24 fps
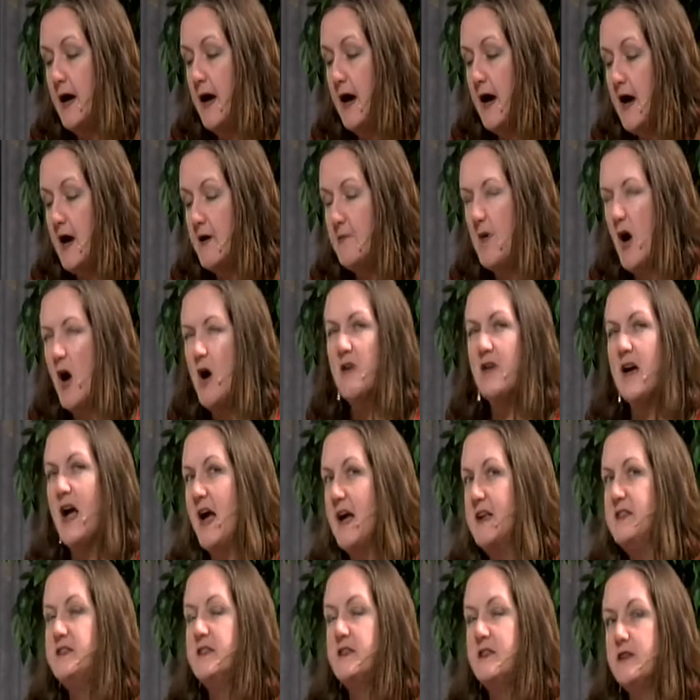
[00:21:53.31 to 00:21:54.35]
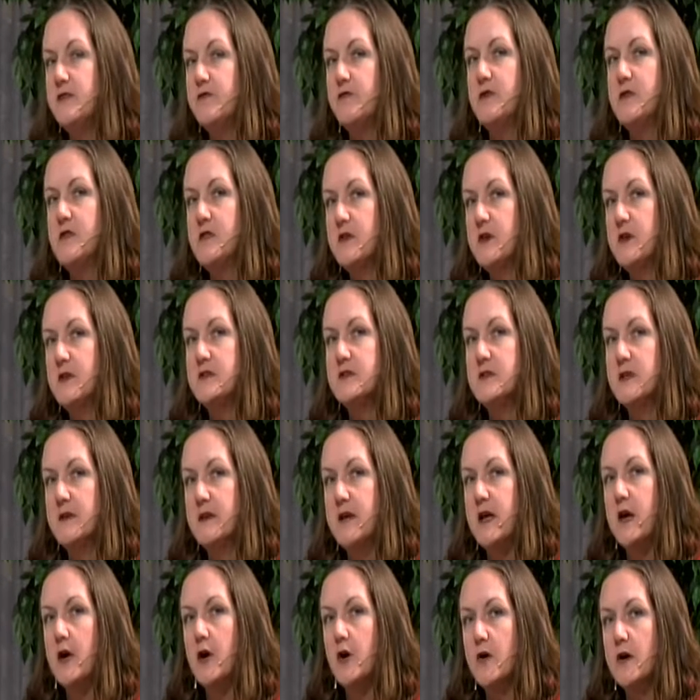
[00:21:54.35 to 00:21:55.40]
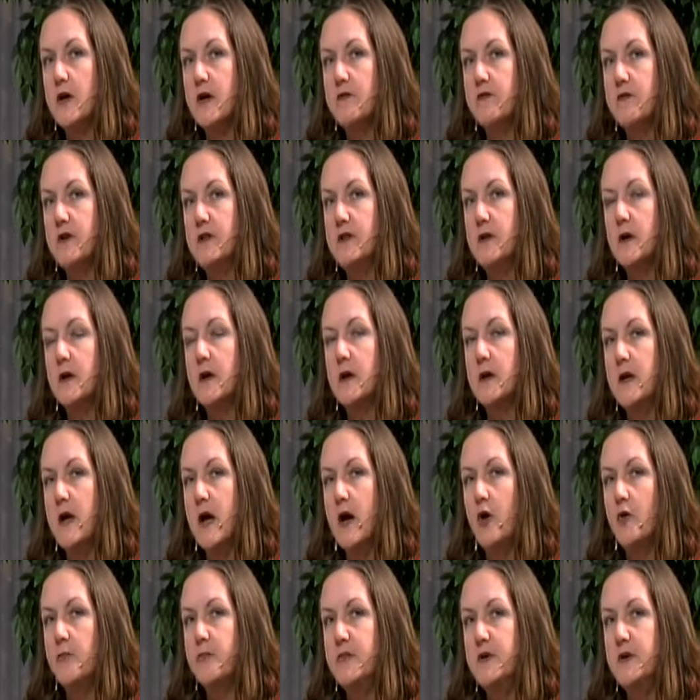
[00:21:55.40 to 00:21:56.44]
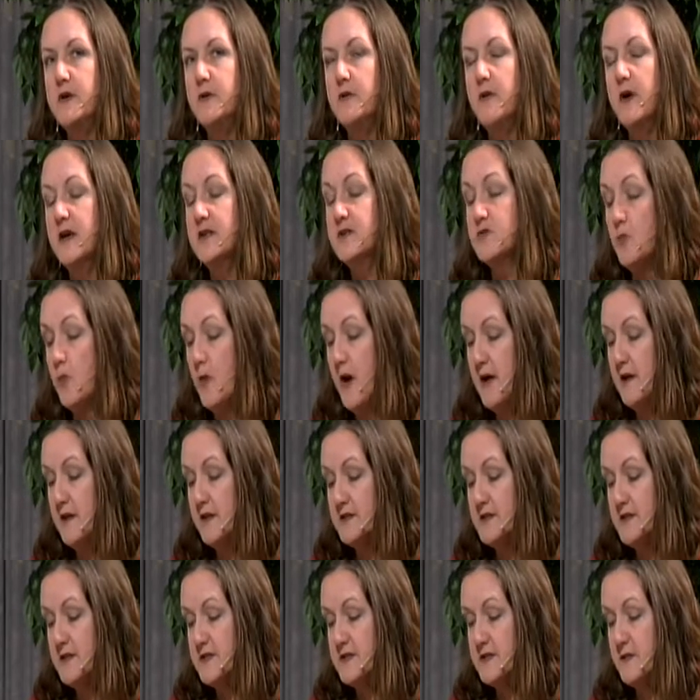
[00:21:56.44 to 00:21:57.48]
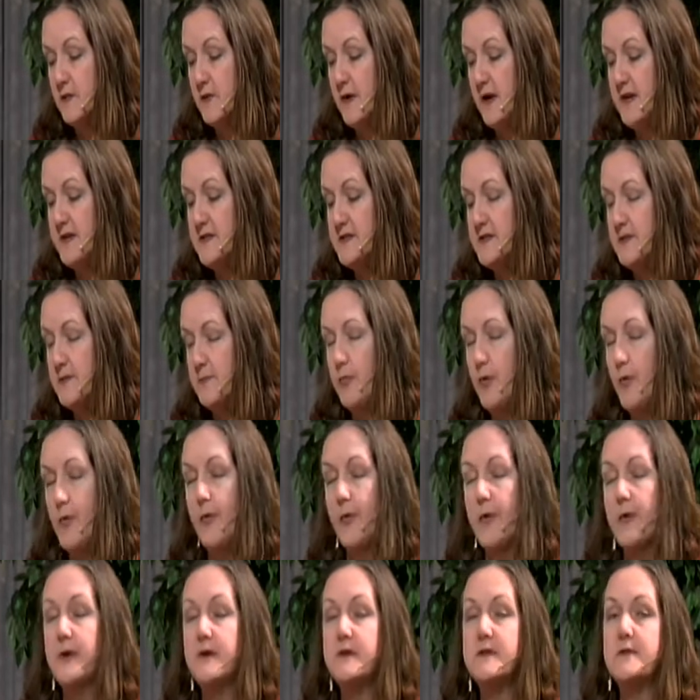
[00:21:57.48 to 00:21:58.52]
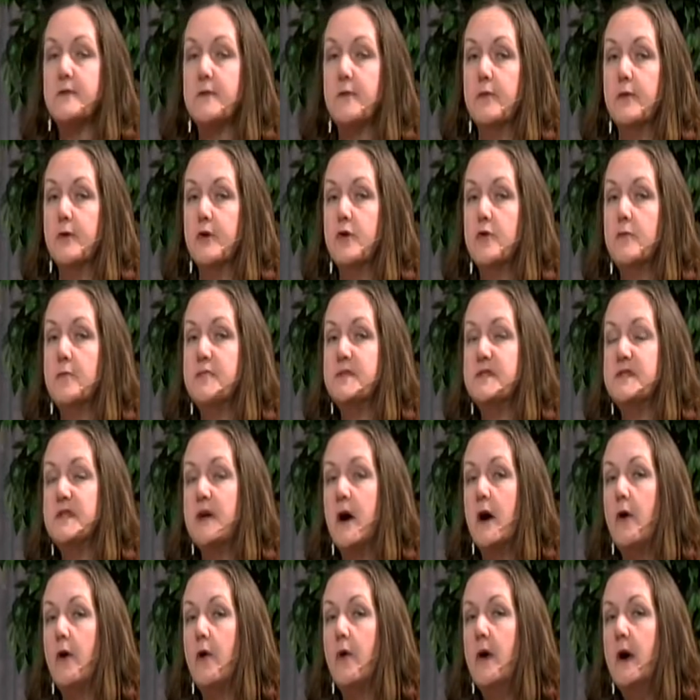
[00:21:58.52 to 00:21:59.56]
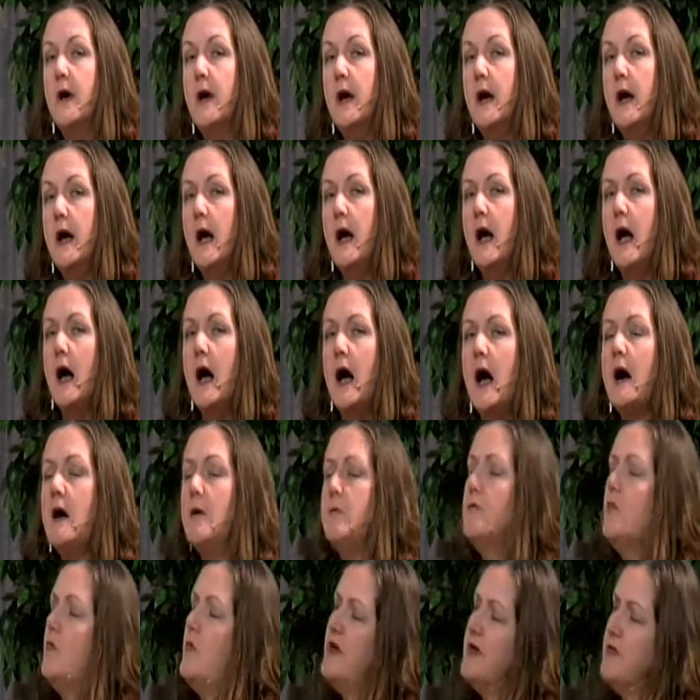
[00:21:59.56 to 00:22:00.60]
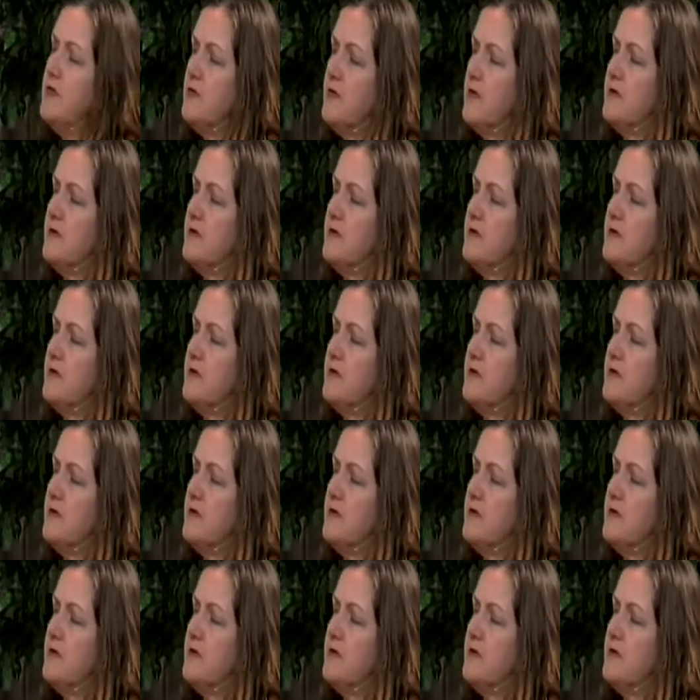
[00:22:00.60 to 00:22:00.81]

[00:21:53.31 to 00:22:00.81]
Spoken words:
all kinds of different things in caregiving that can help you, as well as this great support group. So what other